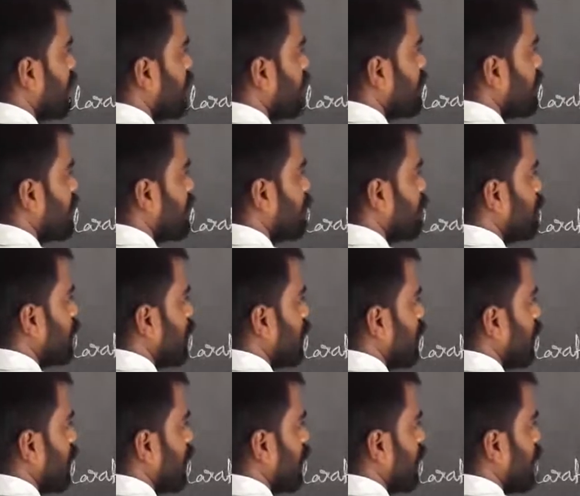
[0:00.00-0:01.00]

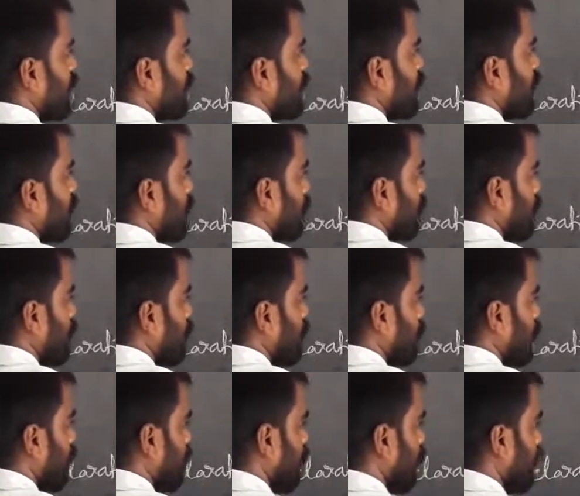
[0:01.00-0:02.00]
speed
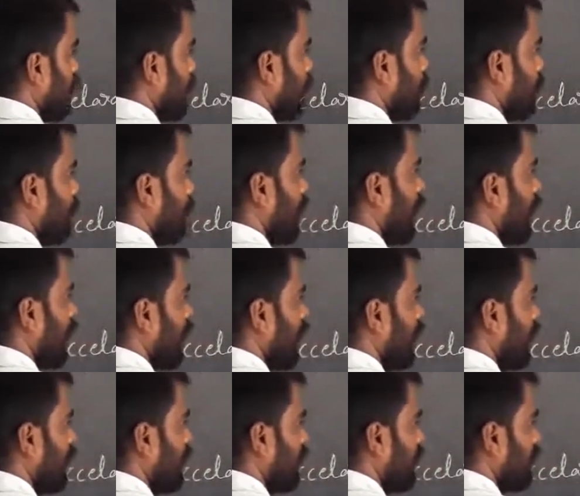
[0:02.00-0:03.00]

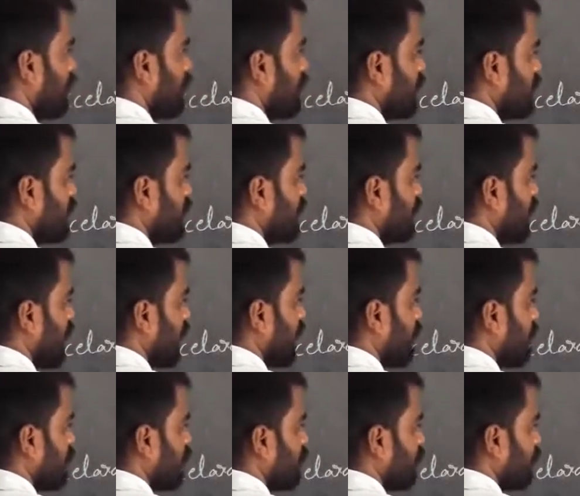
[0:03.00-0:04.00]
by time.
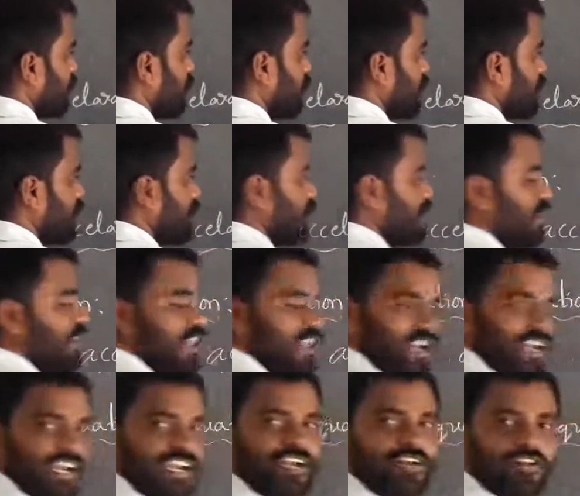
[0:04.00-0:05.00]
The
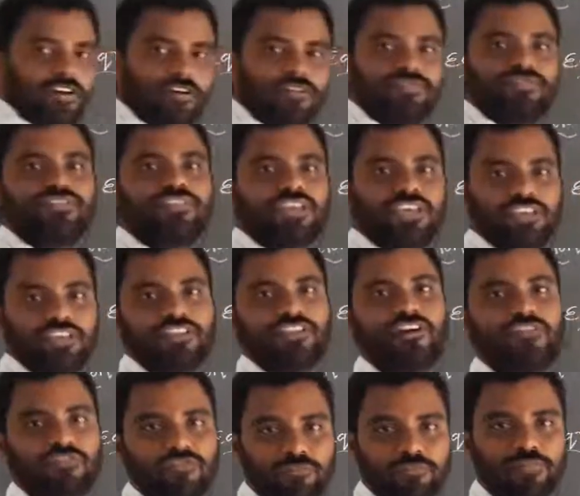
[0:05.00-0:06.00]
rate of change
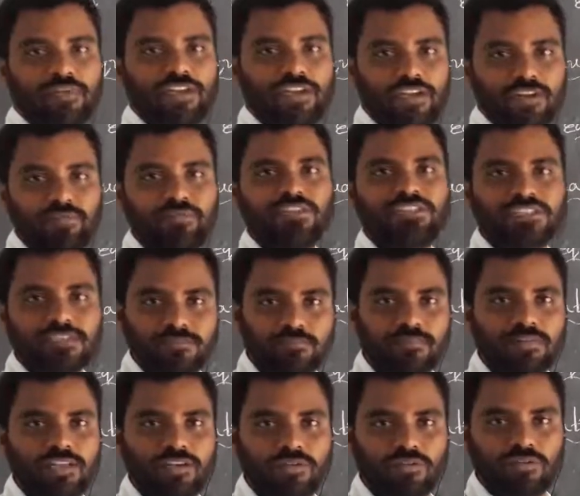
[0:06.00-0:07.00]
of speed we
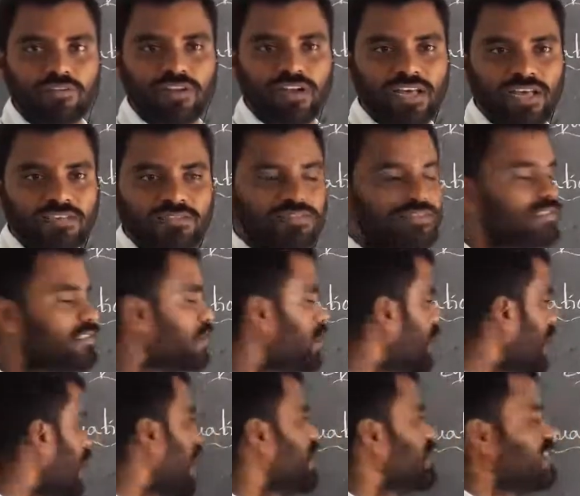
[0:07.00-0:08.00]
simply call as
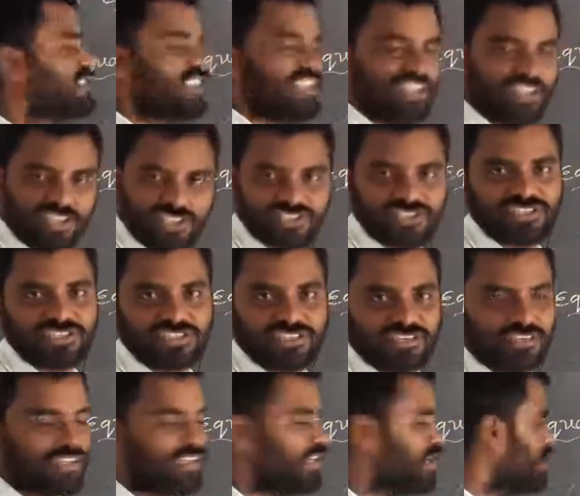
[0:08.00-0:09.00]
acceleration.
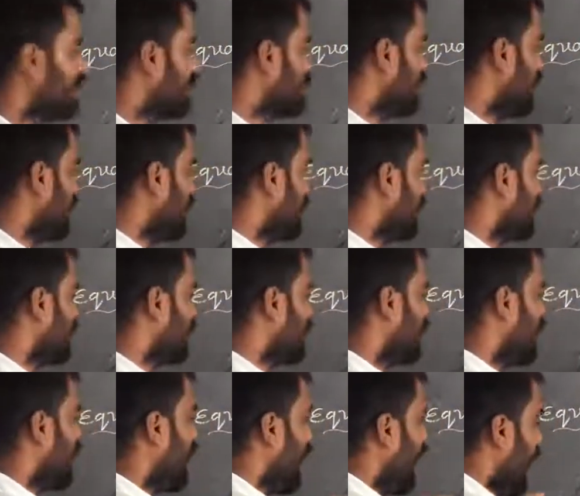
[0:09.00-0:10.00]
Then
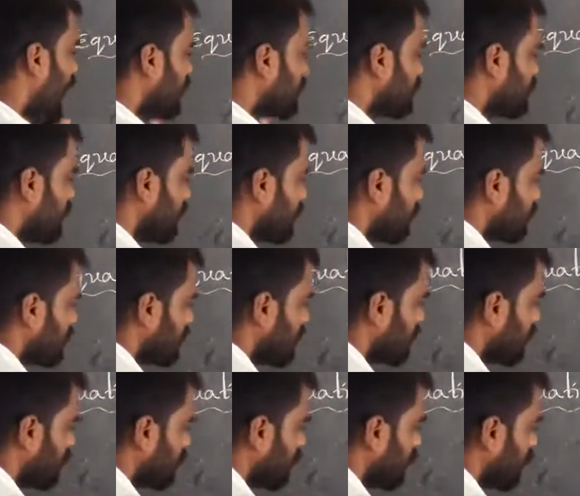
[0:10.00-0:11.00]
acceleration
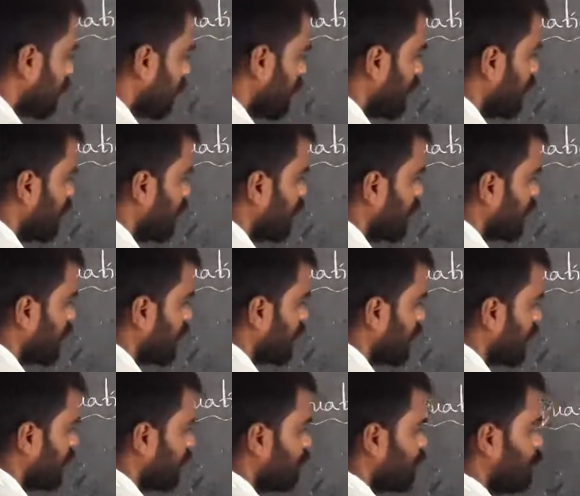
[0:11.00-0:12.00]
symbol we can
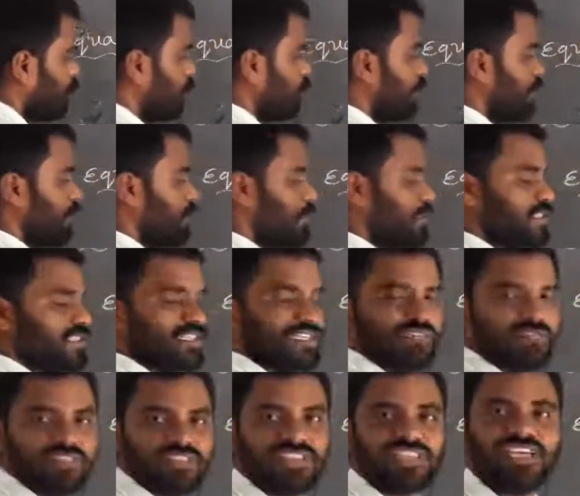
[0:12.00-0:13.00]
able to represent
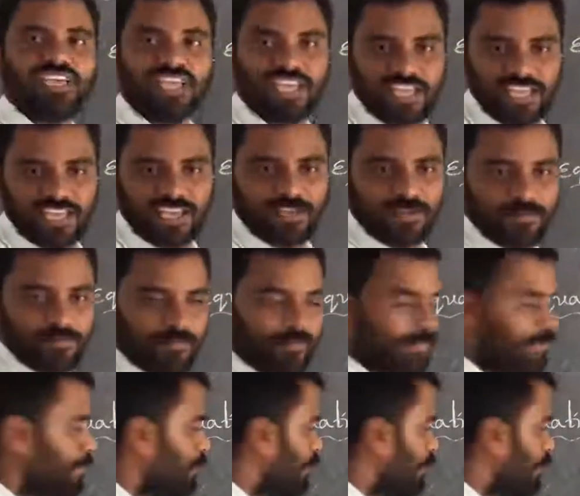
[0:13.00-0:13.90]
with A.